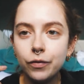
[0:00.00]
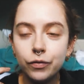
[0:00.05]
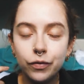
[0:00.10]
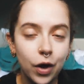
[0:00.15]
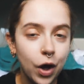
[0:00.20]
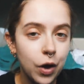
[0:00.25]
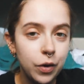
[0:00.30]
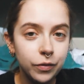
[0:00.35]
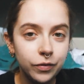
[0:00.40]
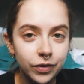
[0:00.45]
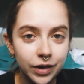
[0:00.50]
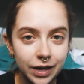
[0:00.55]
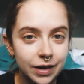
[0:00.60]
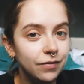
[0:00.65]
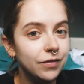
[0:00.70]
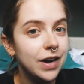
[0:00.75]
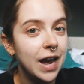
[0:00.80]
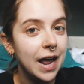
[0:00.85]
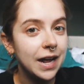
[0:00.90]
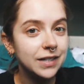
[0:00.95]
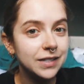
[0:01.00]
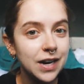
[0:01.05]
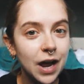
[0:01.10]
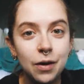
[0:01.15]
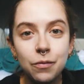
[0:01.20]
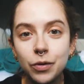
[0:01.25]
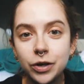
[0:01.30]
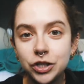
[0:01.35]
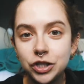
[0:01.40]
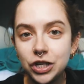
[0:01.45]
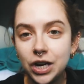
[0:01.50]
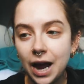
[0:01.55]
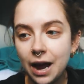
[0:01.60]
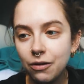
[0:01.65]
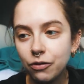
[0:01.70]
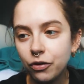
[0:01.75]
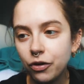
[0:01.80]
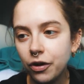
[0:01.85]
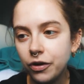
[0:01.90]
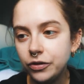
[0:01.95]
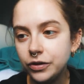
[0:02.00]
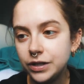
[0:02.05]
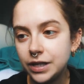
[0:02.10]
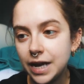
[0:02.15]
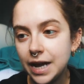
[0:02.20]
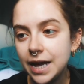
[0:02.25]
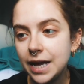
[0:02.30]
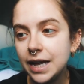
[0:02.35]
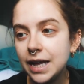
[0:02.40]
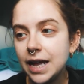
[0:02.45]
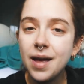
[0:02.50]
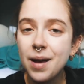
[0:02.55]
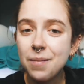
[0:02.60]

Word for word: for hopefully for next time when she outgrows it.